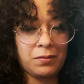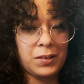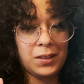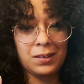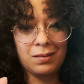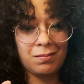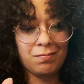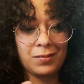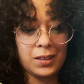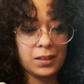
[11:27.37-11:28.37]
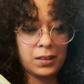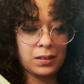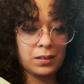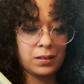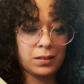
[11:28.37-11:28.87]
definitely not
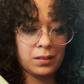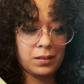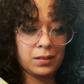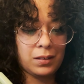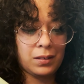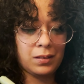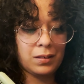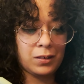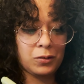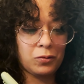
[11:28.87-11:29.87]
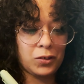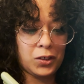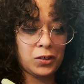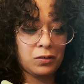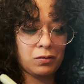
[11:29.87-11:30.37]
an
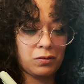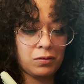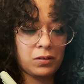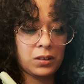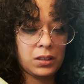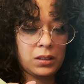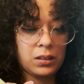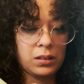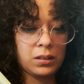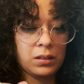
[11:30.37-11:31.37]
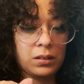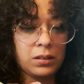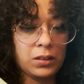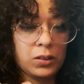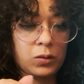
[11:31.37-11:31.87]
original
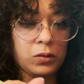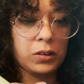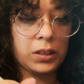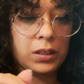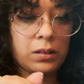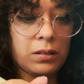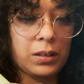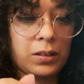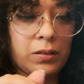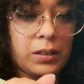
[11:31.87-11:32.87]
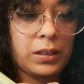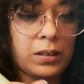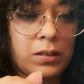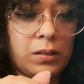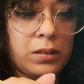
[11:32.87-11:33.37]
story. I know a
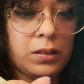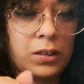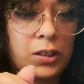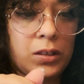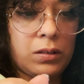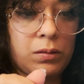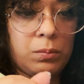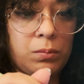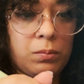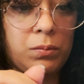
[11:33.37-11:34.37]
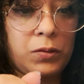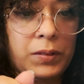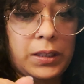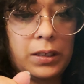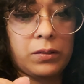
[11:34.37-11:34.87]
lot of the
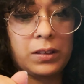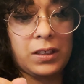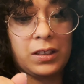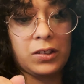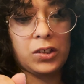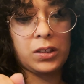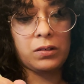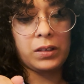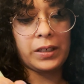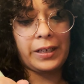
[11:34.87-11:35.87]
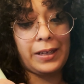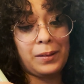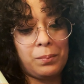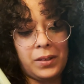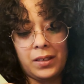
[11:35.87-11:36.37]
movie titles it does generate
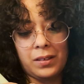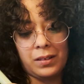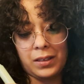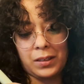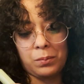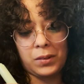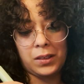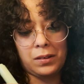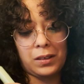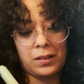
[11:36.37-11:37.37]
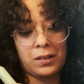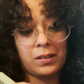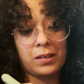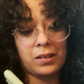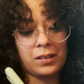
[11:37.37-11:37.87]
can be like something that
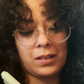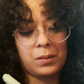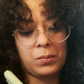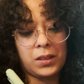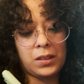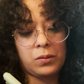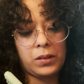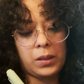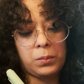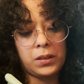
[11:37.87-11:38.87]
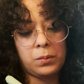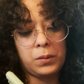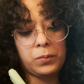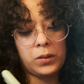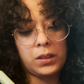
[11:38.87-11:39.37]
doesn't exist. This one happens to
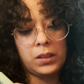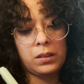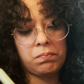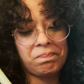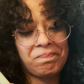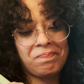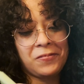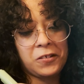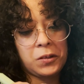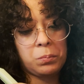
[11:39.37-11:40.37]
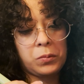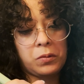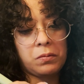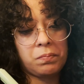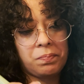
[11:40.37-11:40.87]
be pretty
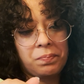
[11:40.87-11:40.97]
simple.